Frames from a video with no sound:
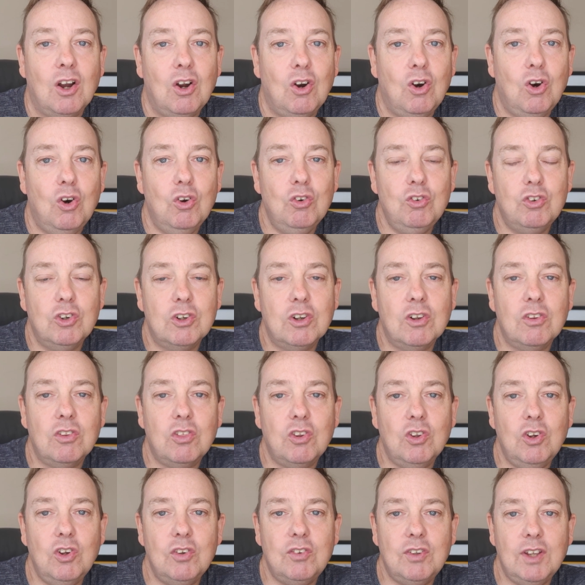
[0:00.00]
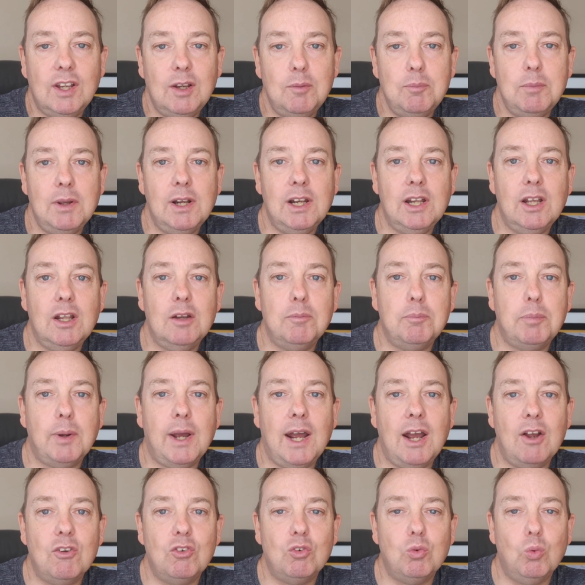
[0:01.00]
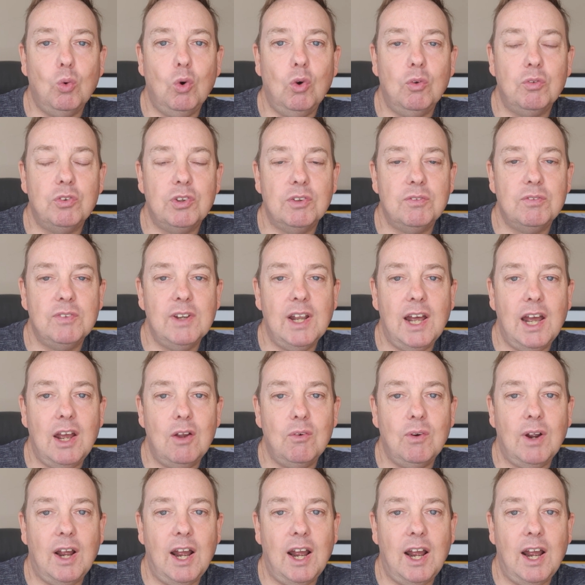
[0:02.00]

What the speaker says: £113 million Wolves have now